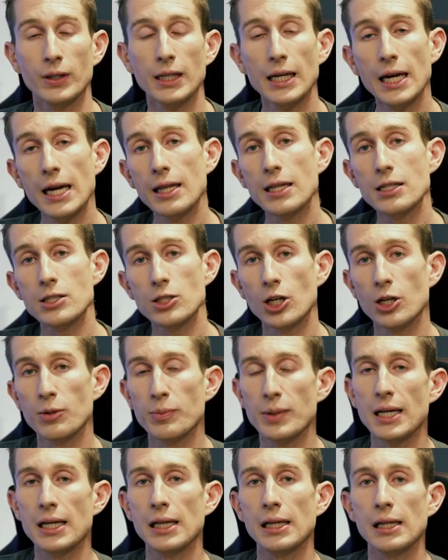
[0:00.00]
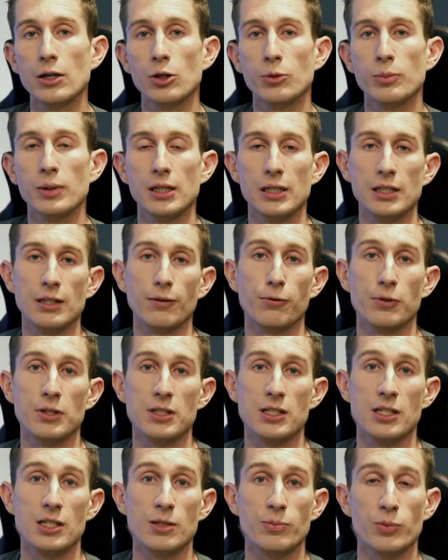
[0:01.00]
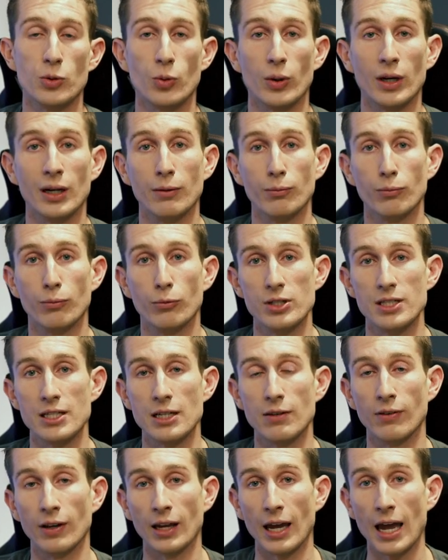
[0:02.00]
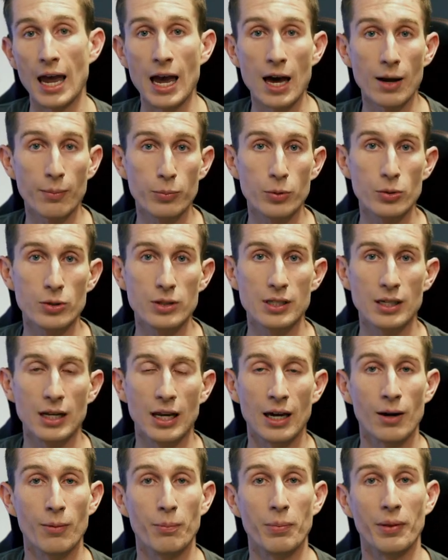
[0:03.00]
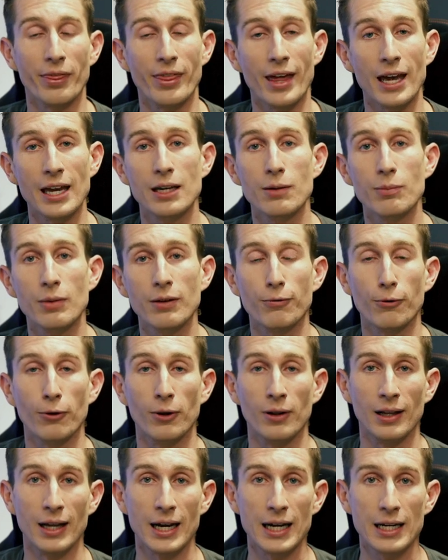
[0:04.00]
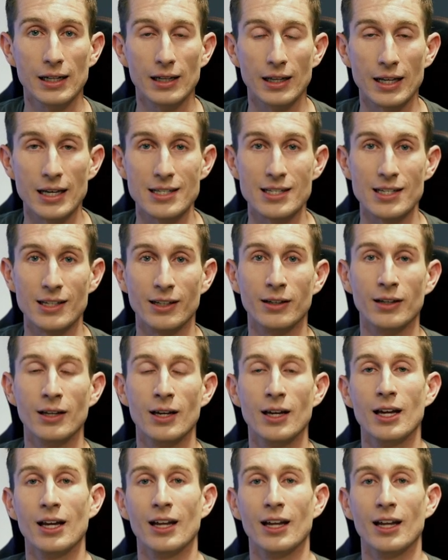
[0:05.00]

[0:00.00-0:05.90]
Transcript: Yeah, there's going to be a little bit of differences between receiving outputs now, but they can be for a later lesson.